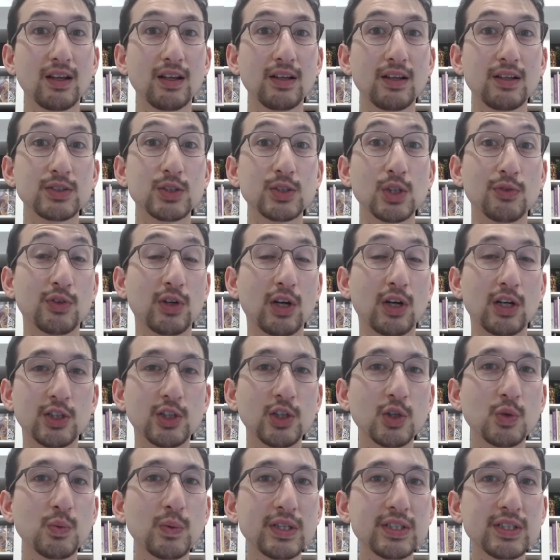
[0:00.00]
So for our Good
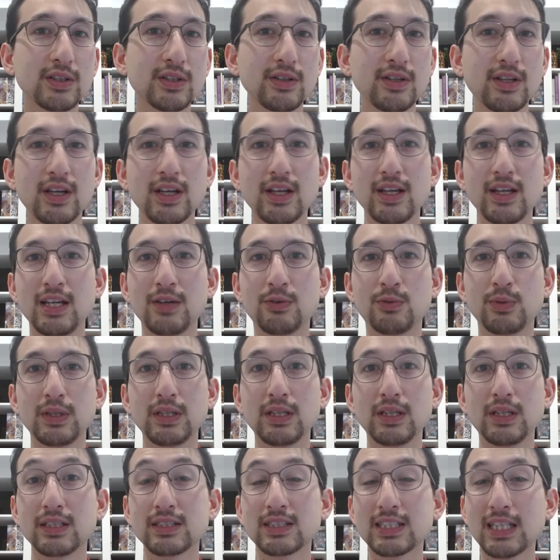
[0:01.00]
Wizard, if we
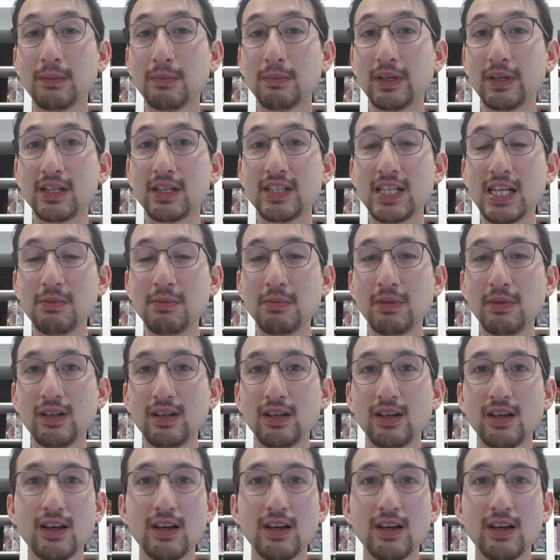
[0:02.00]
summon a demon,